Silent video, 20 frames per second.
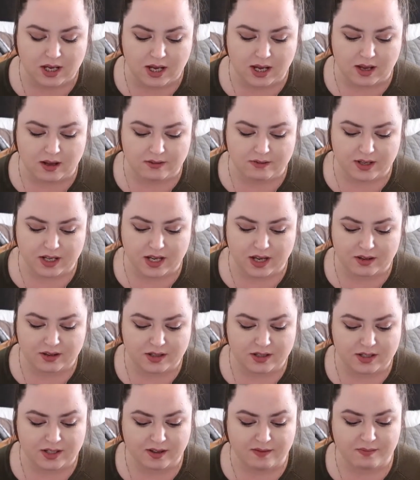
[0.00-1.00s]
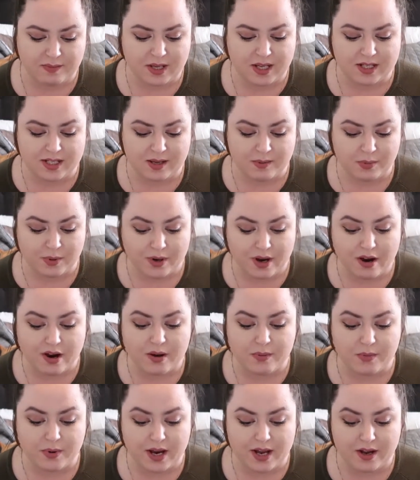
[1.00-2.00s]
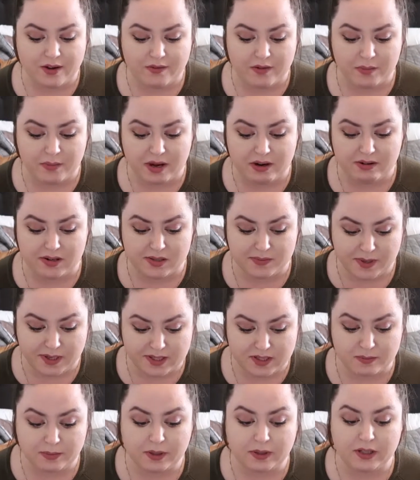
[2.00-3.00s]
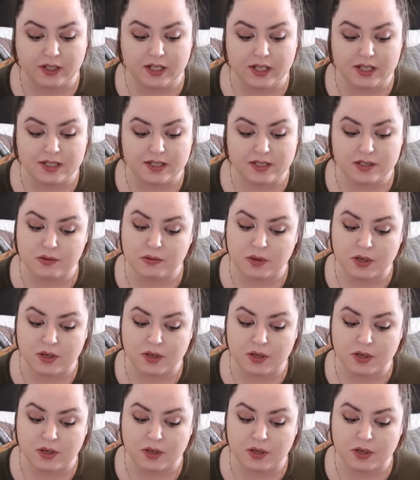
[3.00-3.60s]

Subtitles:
having others give me a temporary break from my responsibilities,